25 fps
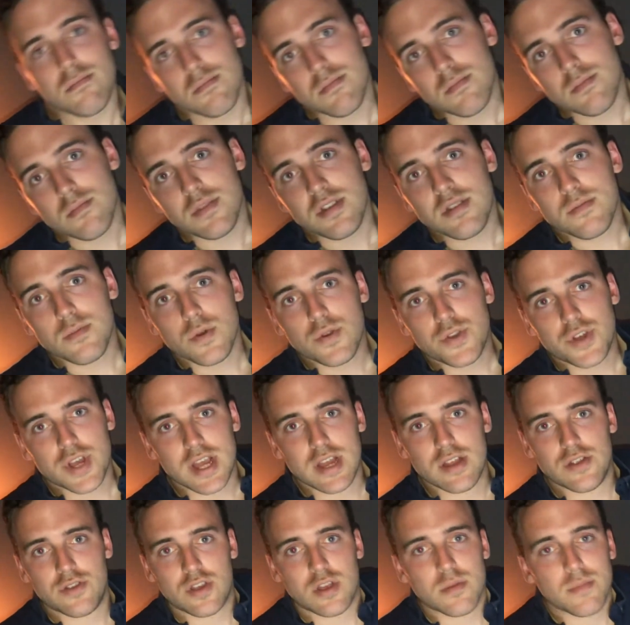Small
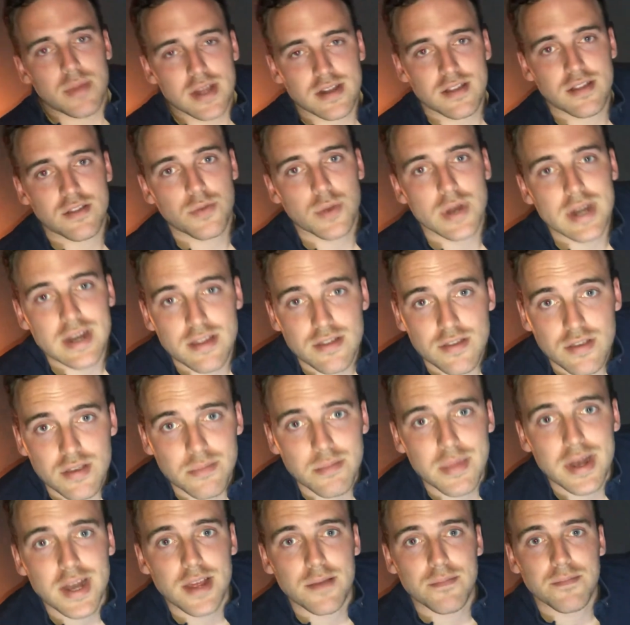change compared to 22
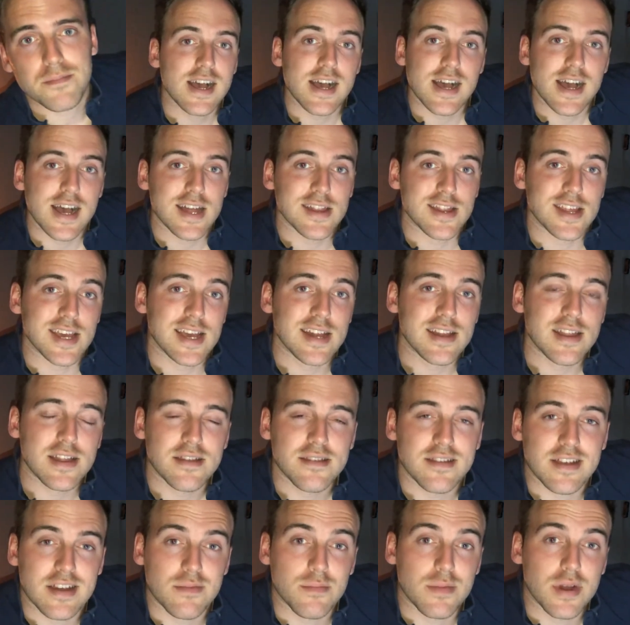million. At the end of the
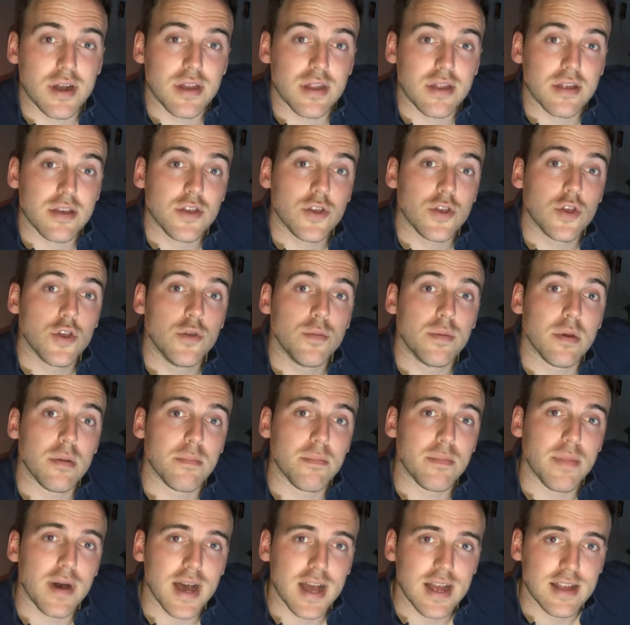6 month, Cooper
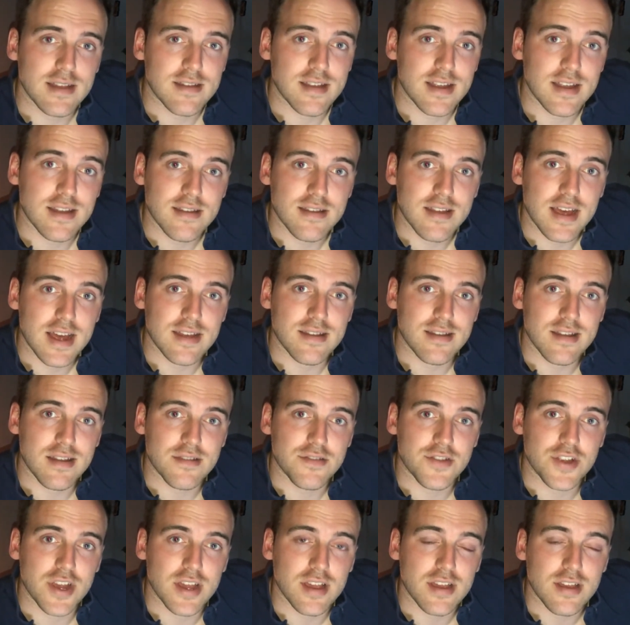buys his
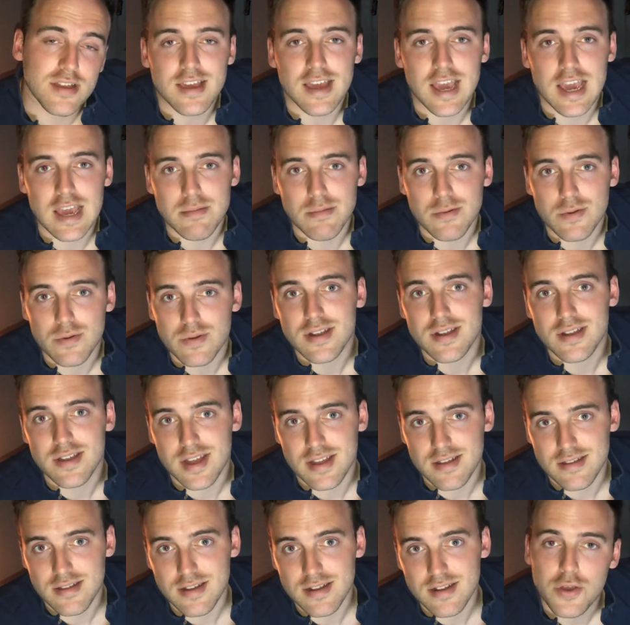SSJ, Gable
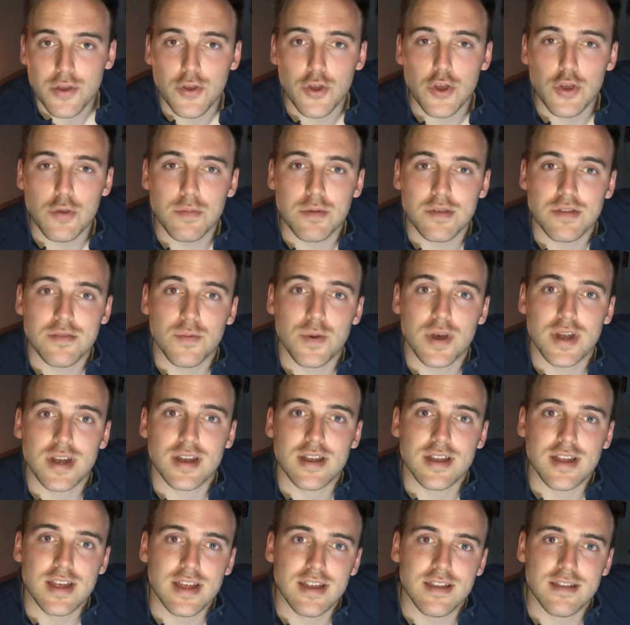doesn't. Cooper's one
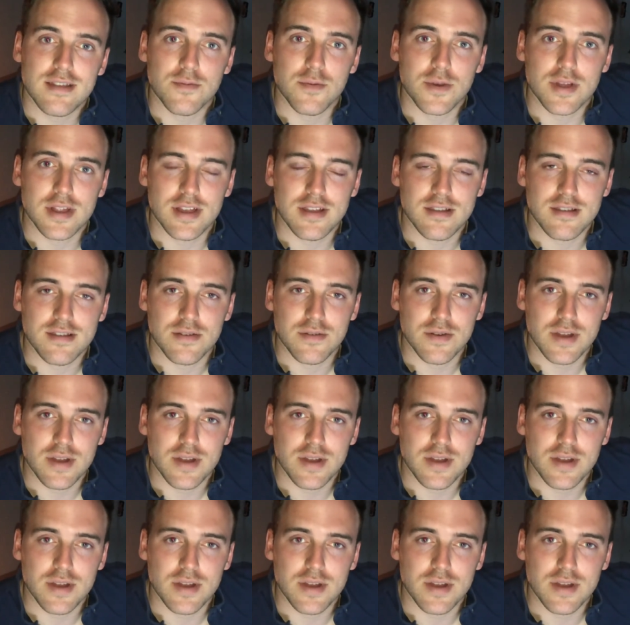is the one that sold